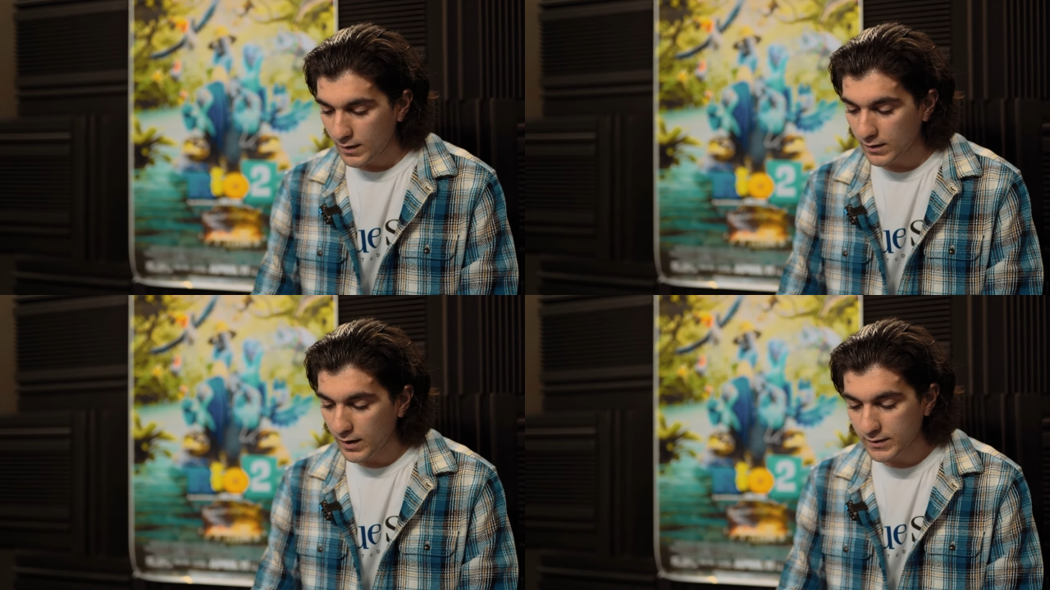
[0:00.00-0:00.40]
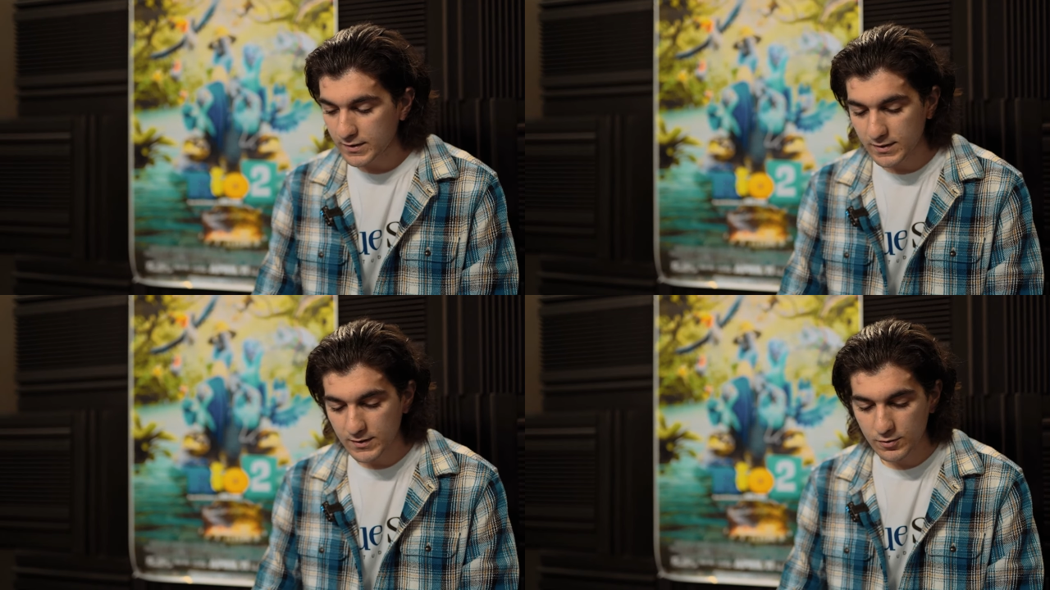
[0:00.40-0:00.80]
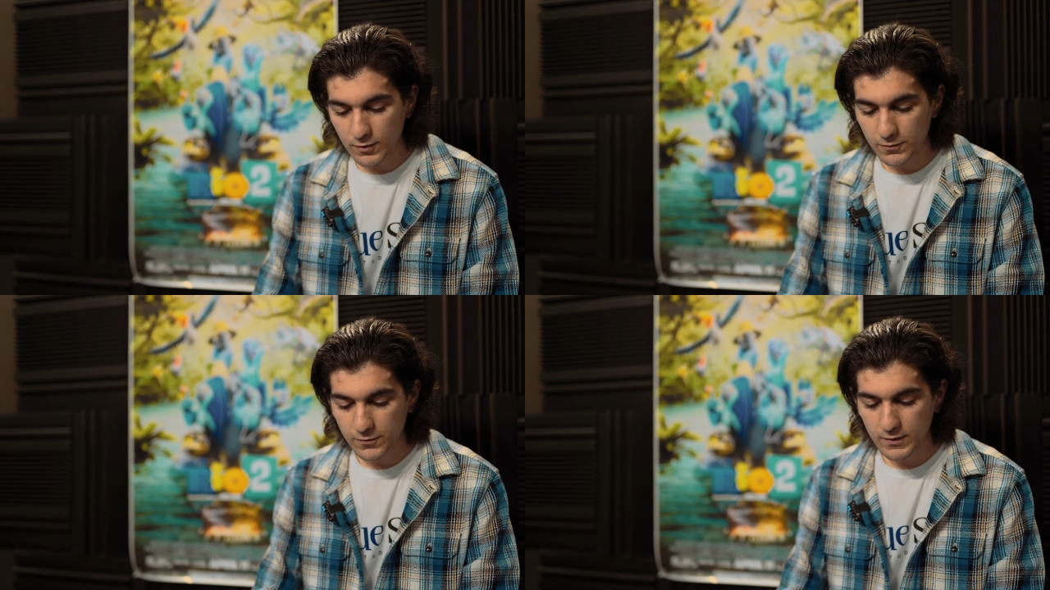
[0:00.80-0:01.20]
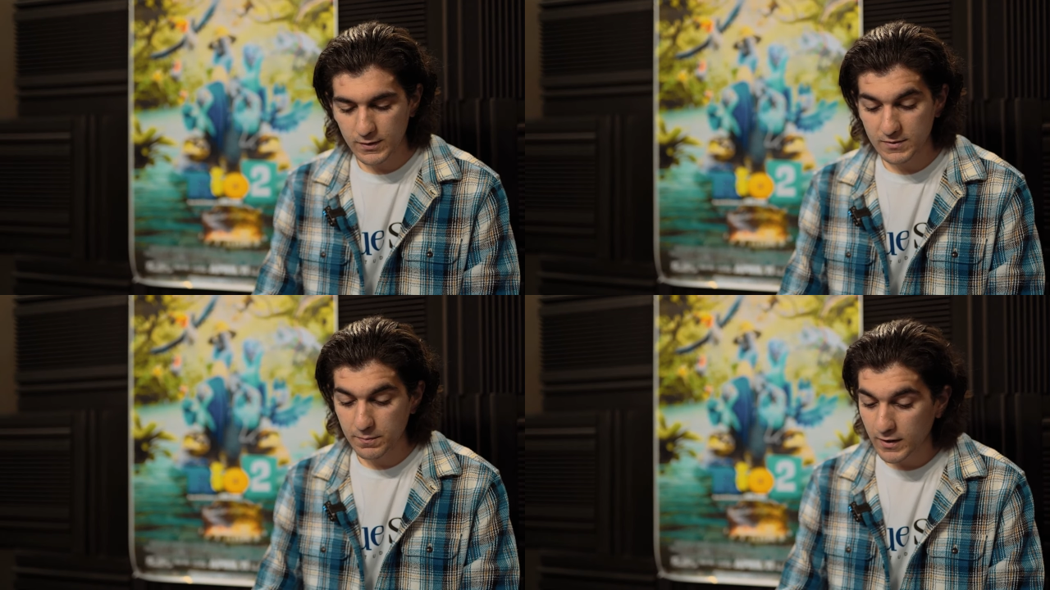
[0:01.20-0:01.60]
Like designs of the
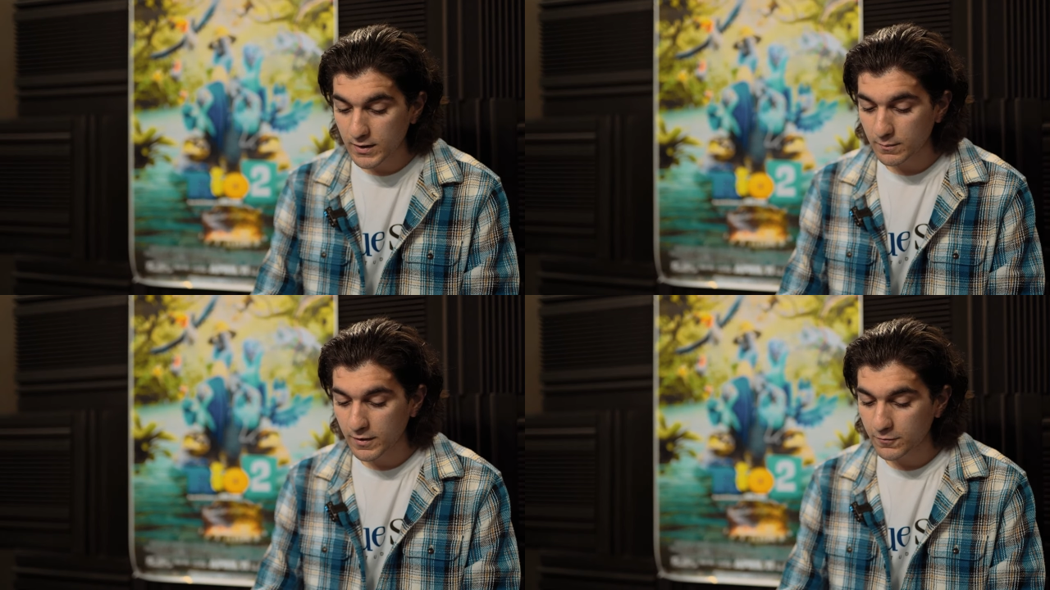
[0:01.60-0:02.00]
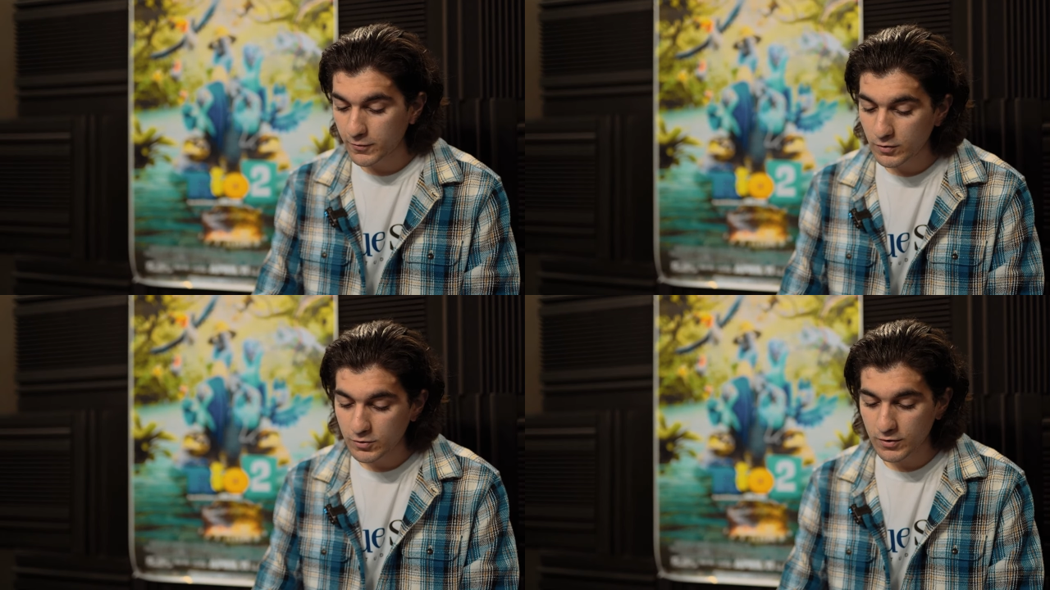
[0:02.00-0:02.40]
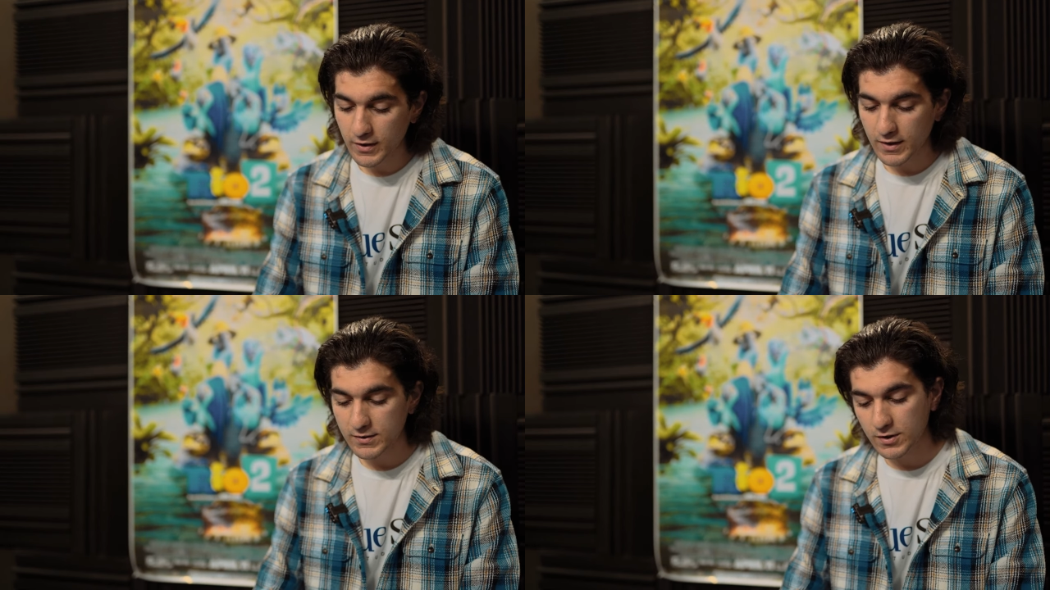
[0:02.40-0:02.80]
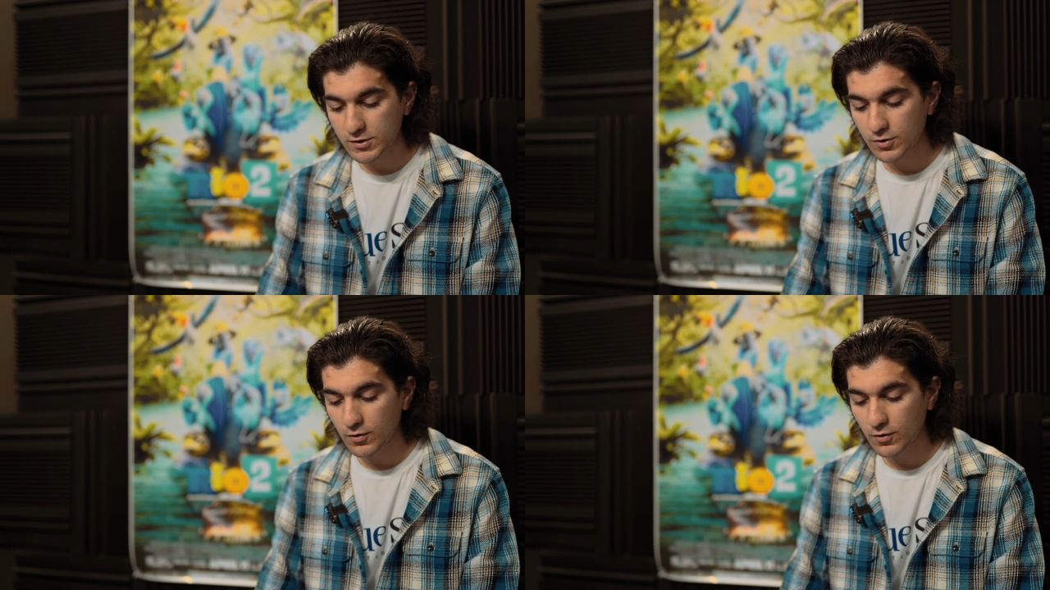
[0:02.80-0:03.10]
Spider-Man future, etc.